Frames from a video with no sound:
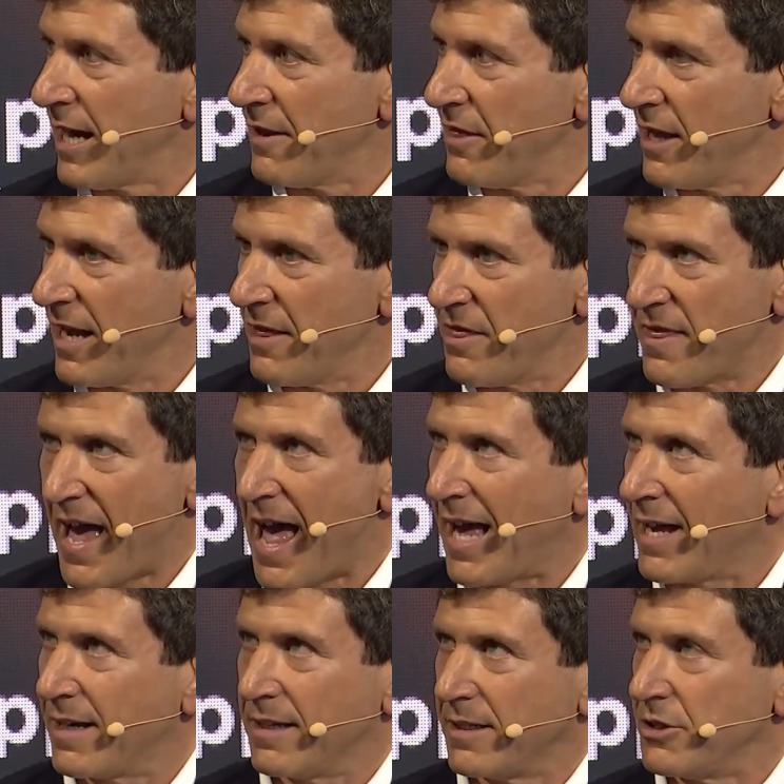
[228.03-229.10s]
And, and
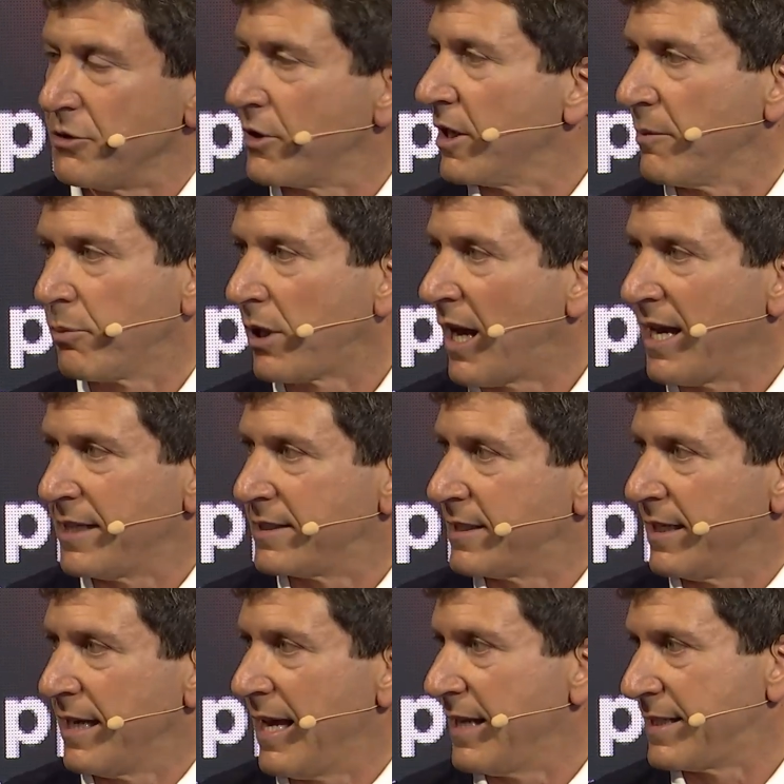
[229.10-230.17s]
that you can apply
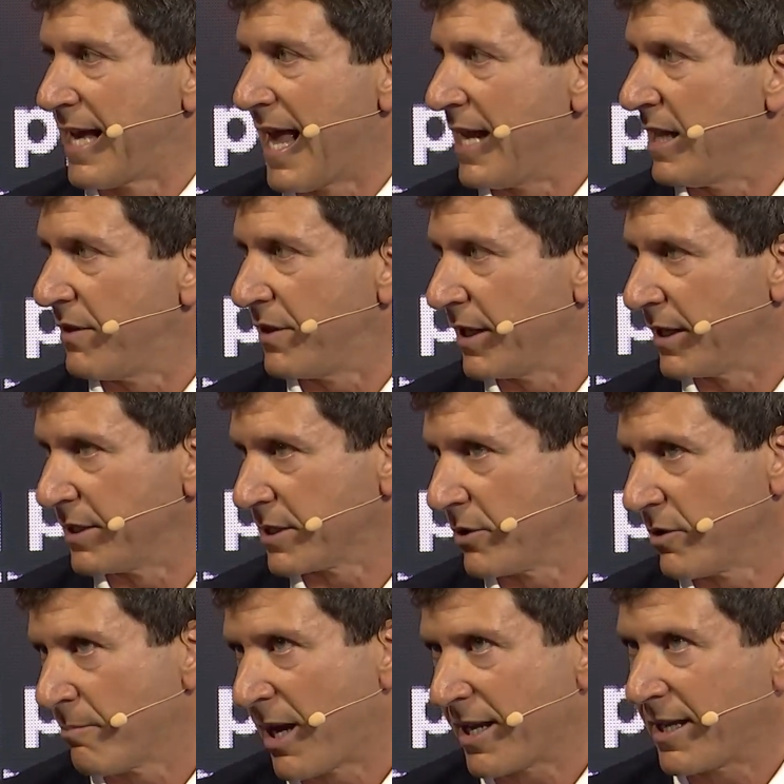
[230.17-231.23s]
to, to anything. And
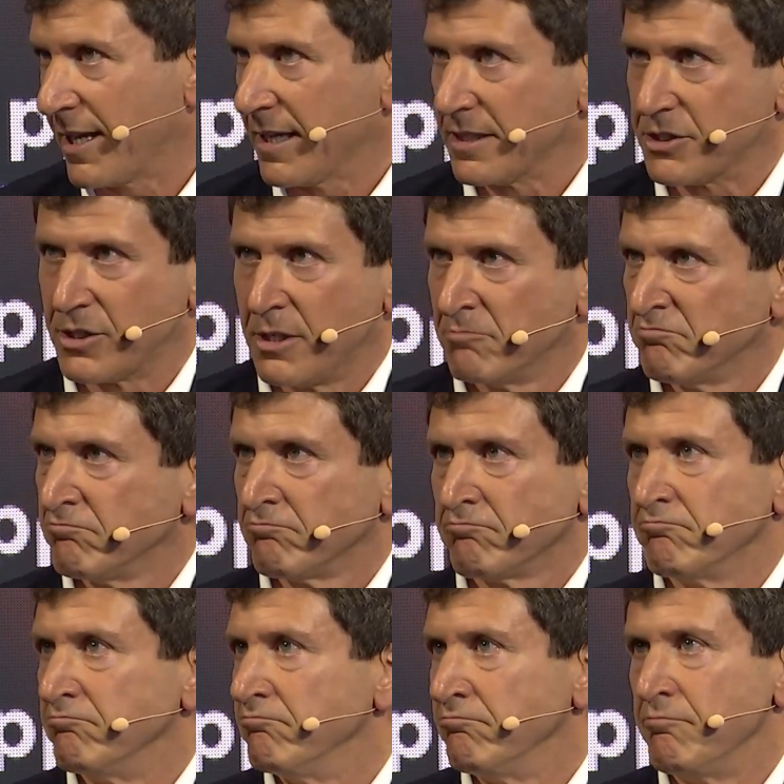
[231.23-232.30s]
so in my case,
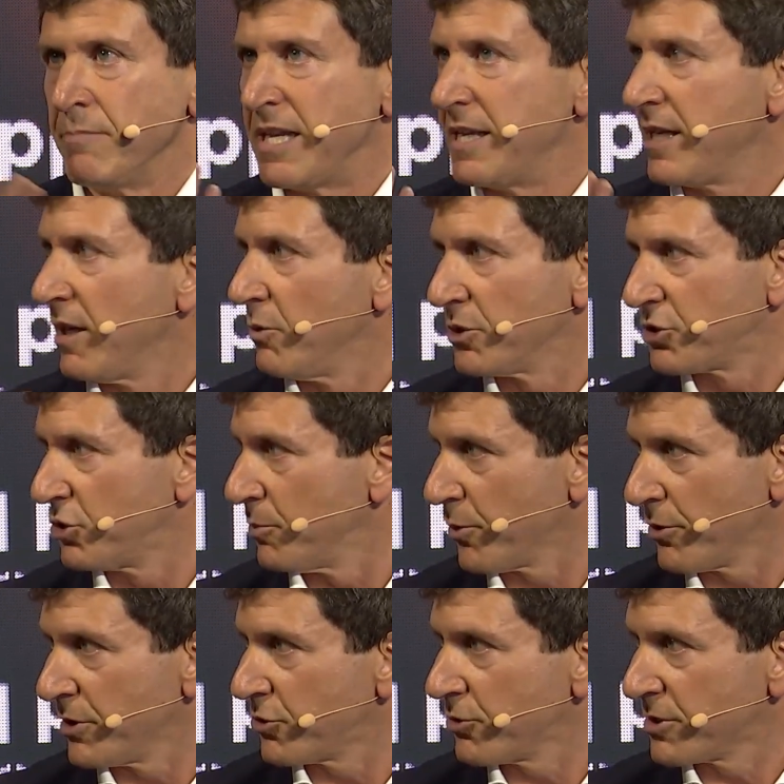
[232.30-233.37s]
media was
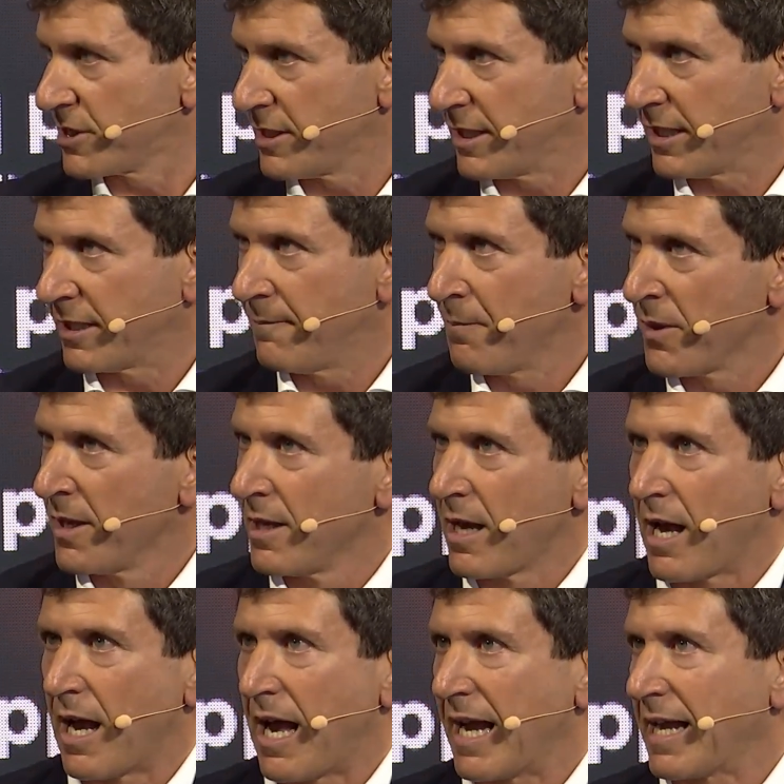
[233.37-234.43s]
super interesting.
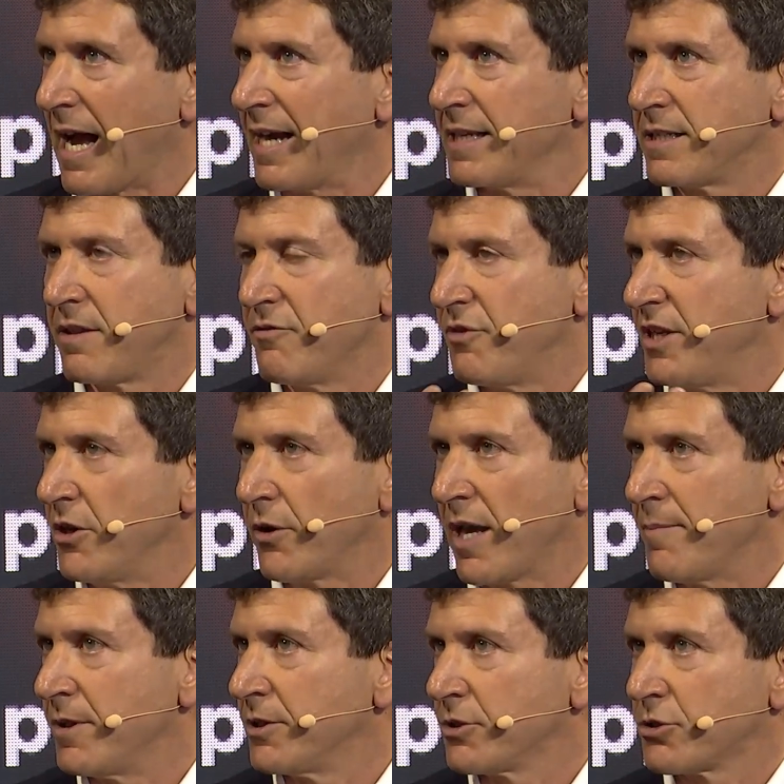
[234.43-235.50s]
Uh, I got into the video
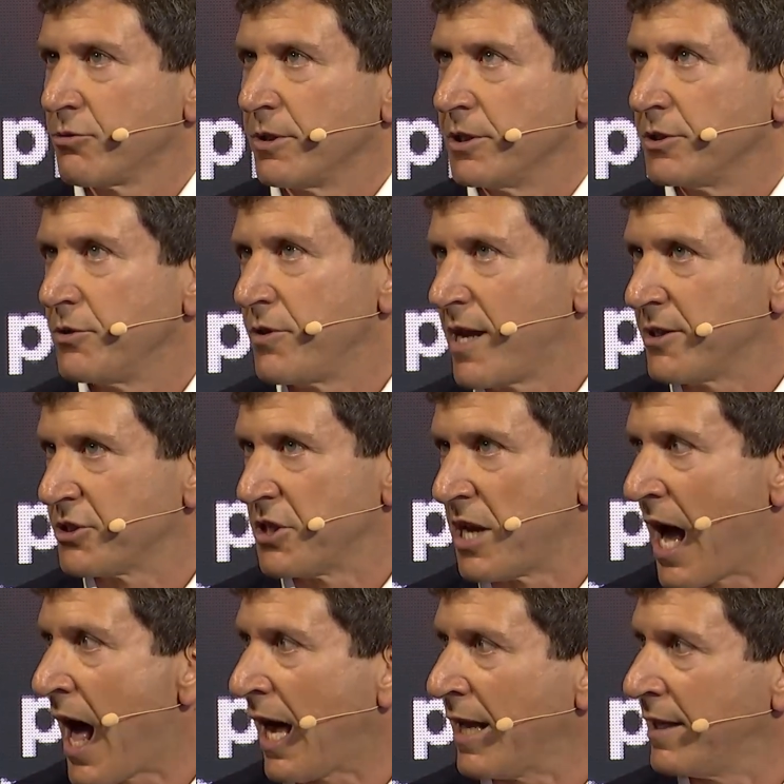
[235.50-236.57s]
game industry in
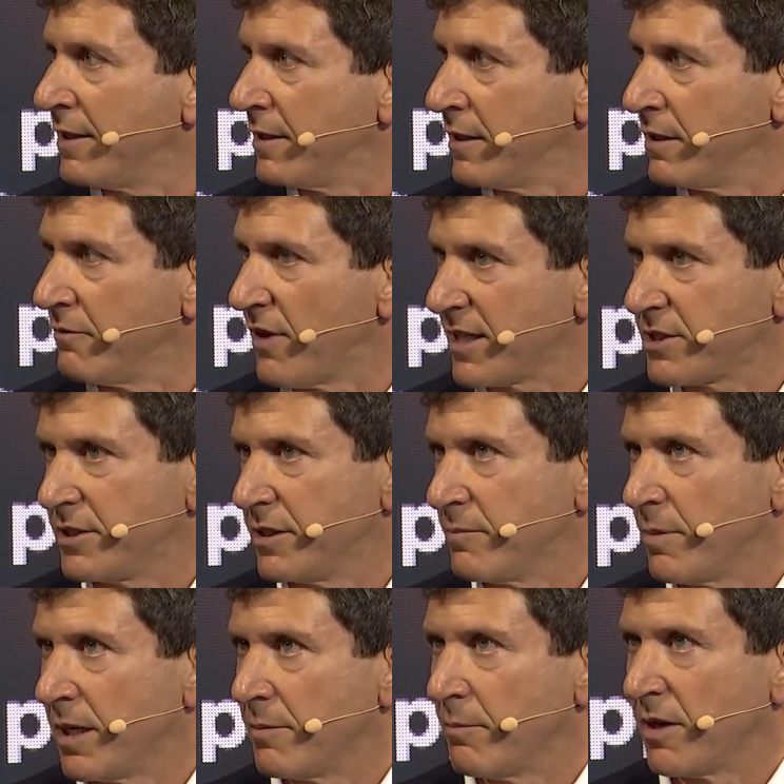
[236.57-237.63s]
2009 and invested
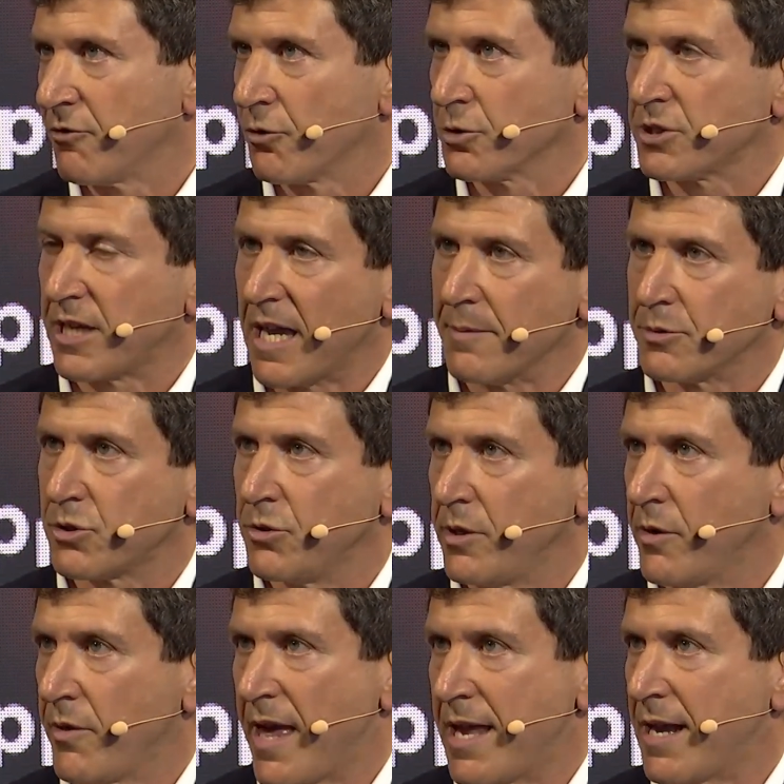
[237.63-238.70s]
in my, my first game
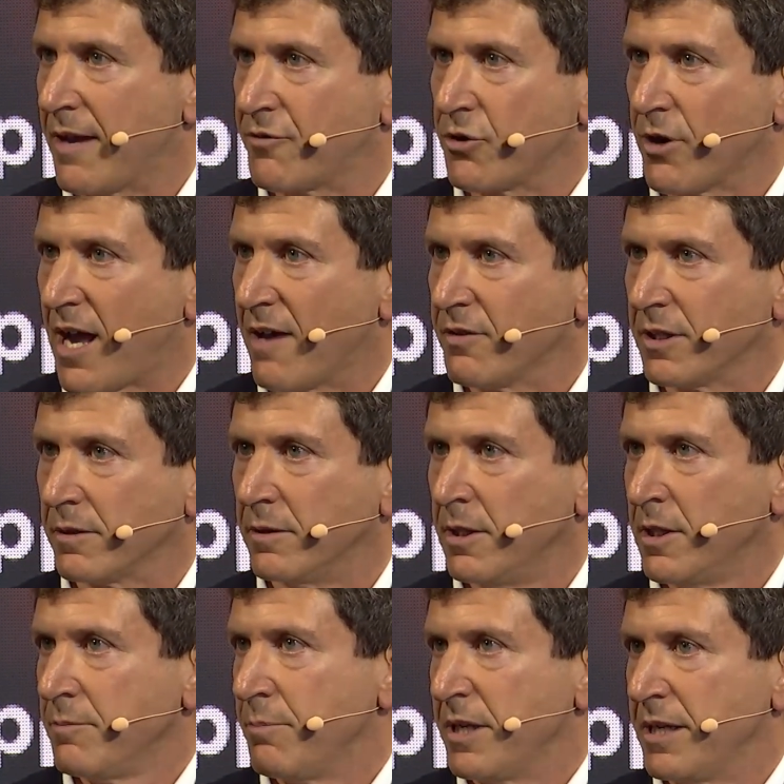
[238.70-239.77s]
studio then after having
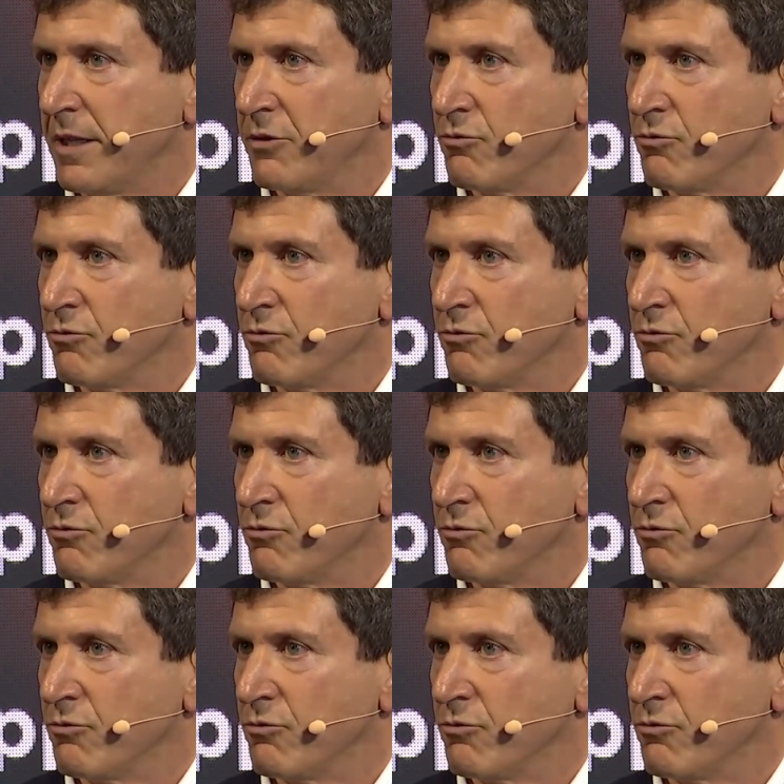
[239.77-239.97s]
been